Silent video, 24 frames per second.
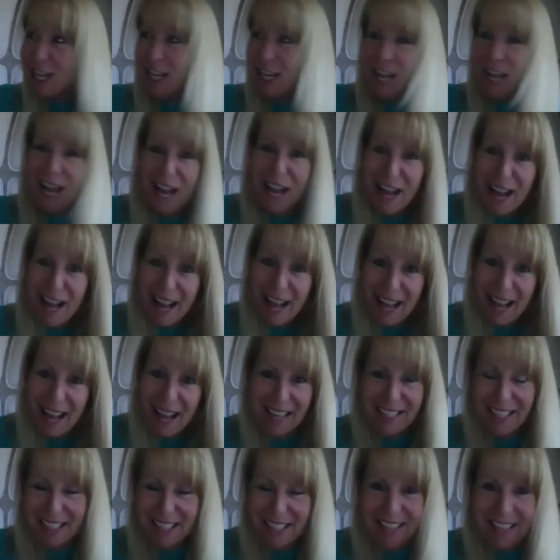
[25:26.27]
and,
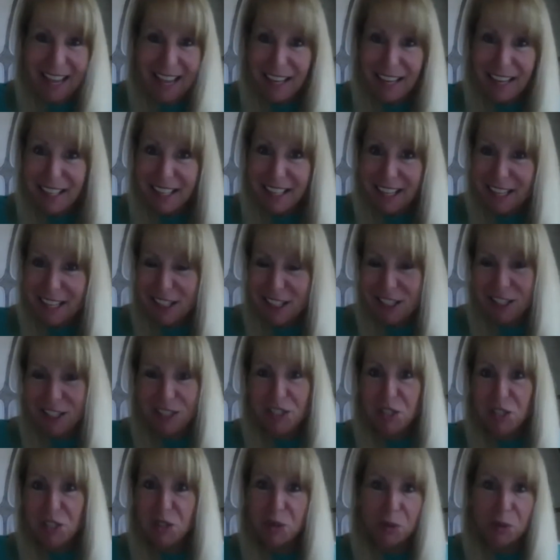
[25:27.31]
and dedication
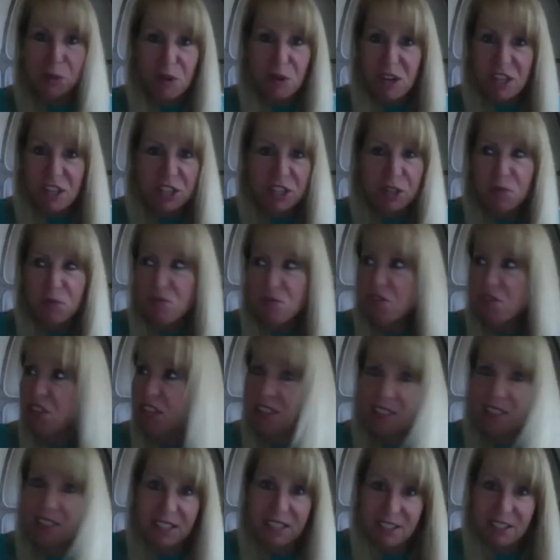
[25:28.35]
to to
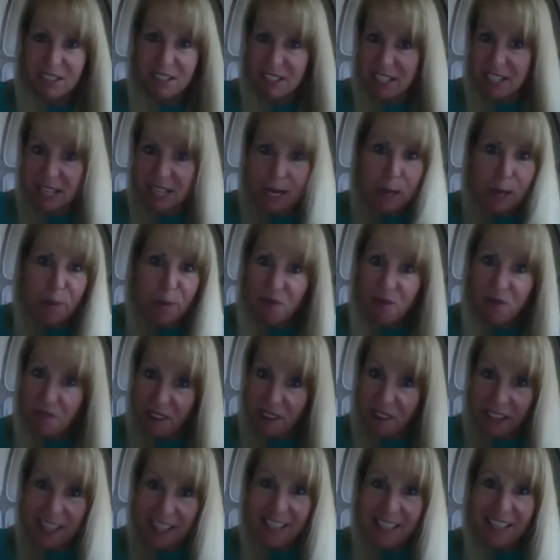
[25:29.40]
just keep
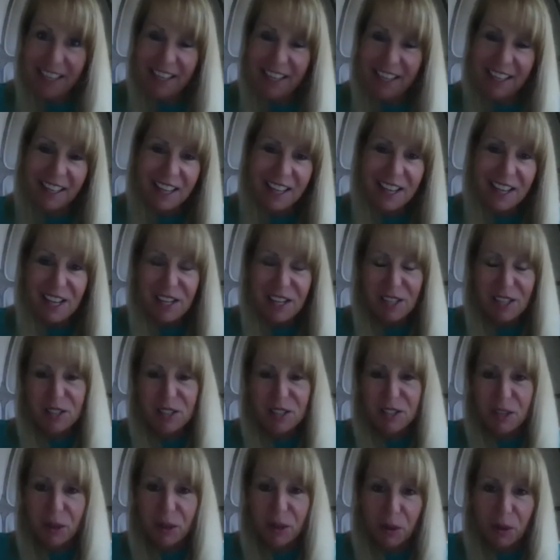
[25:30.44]
fighting
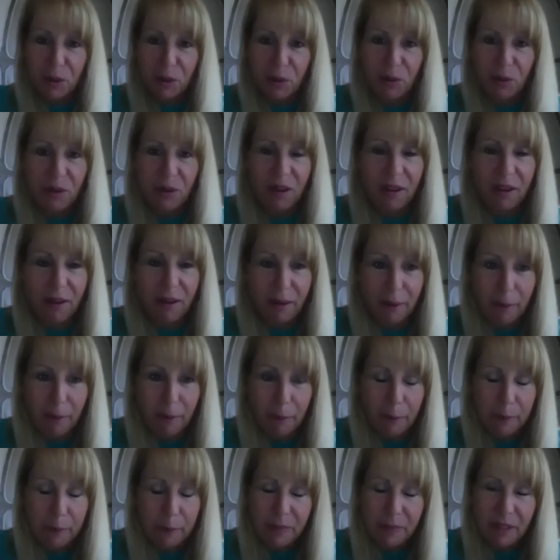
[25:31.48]
so um,